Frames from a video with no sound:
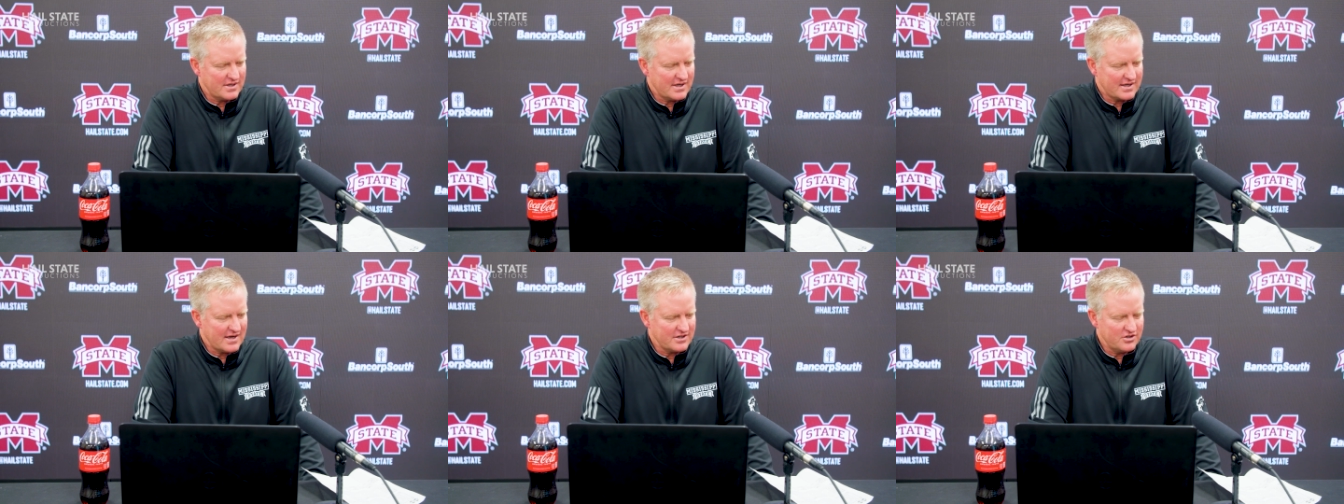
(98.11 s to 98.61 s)

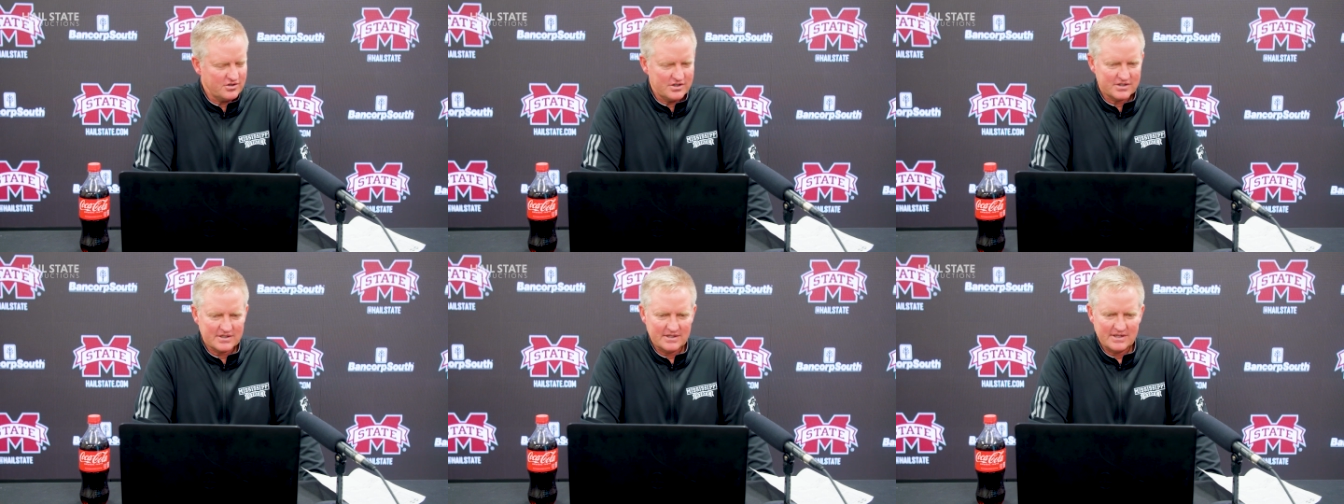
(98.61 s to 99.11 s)
like you
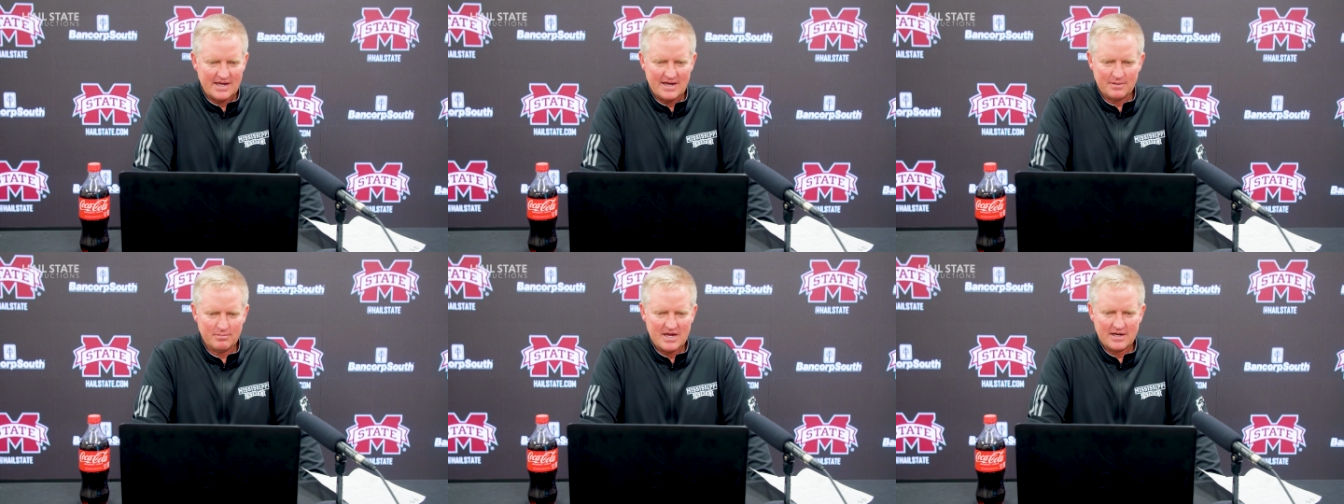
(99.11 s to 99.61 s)
just
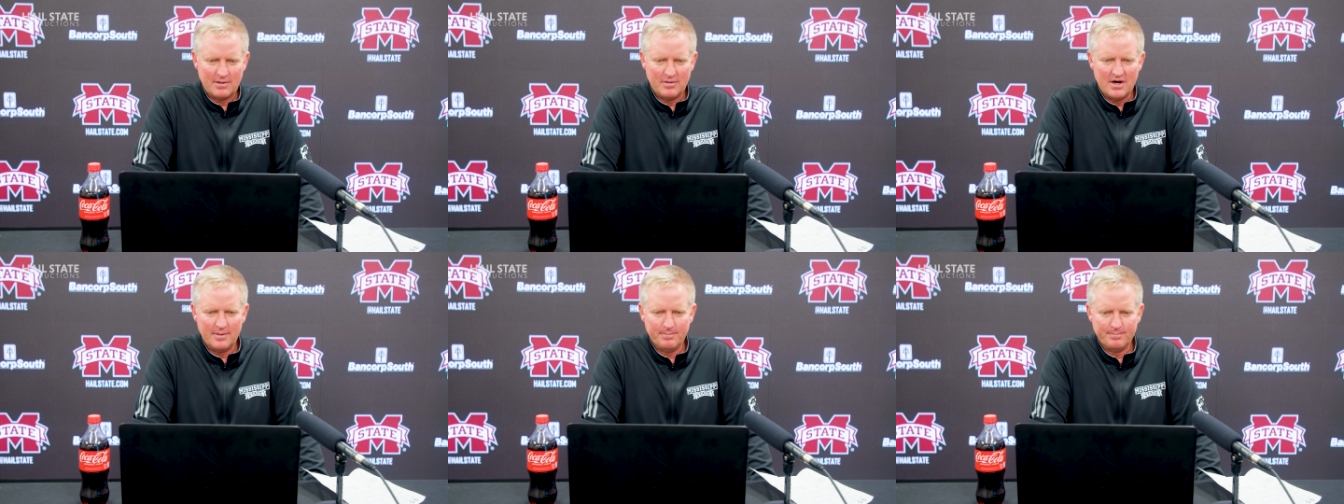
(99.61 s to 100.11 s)
can't make them
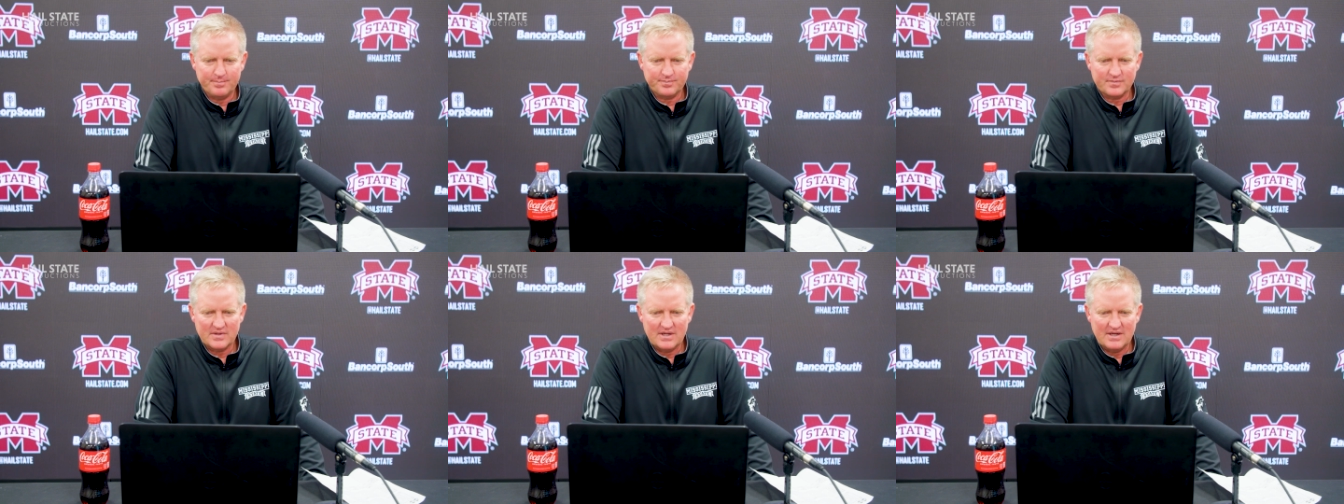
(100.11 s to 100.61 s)
up.
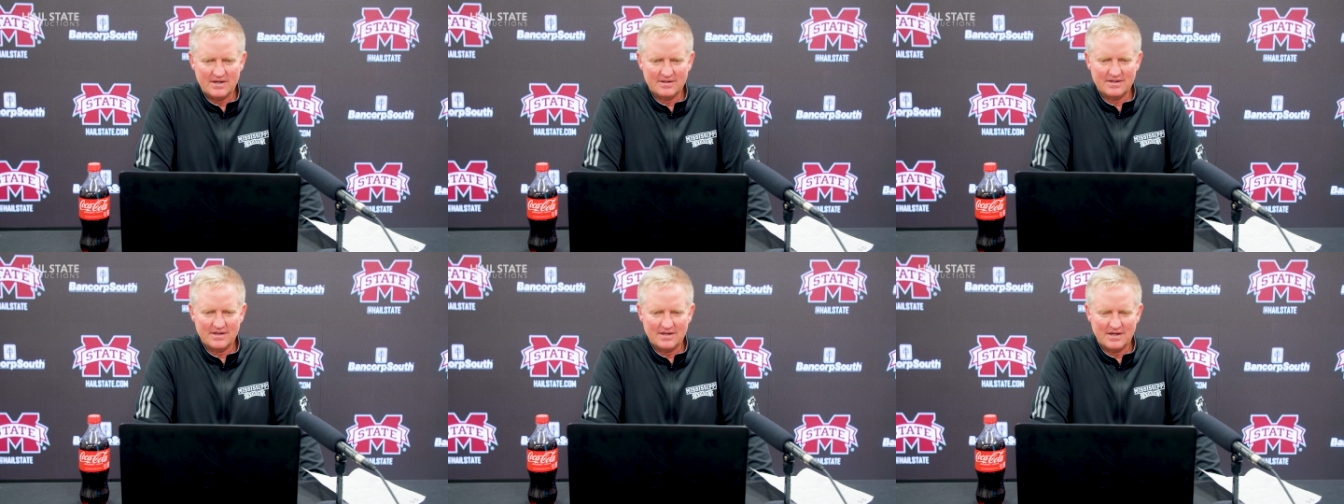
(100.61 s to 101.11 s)

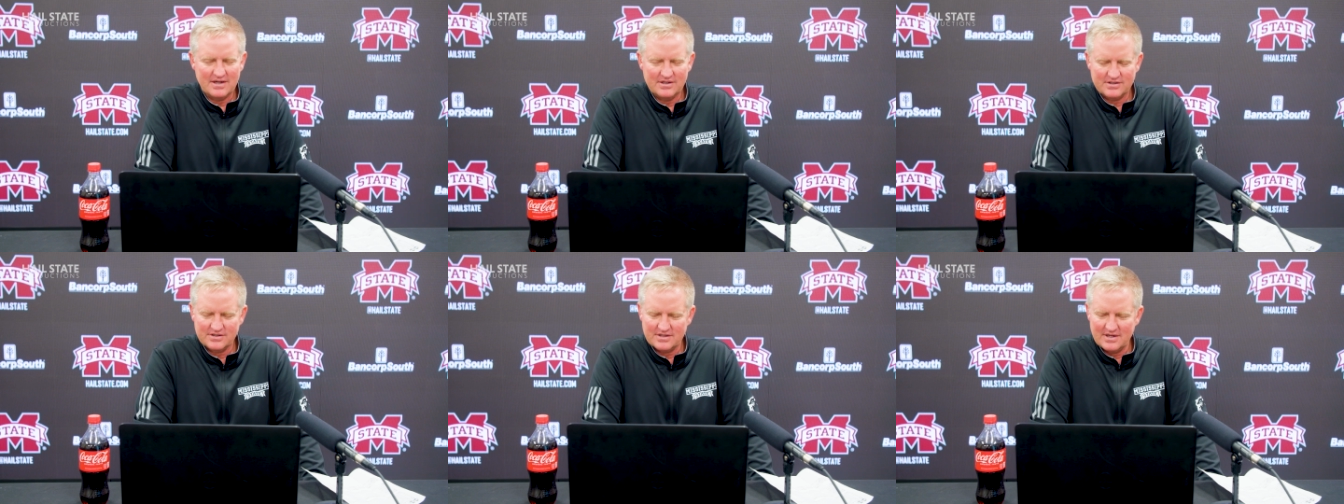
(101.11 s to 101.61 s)
And
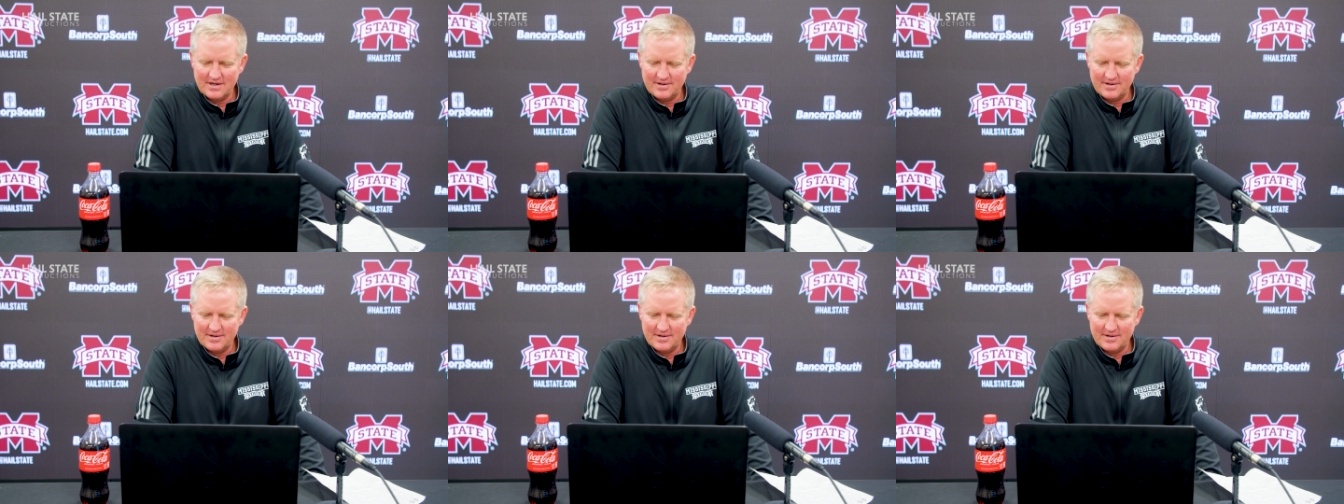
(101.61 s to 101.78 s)
it's,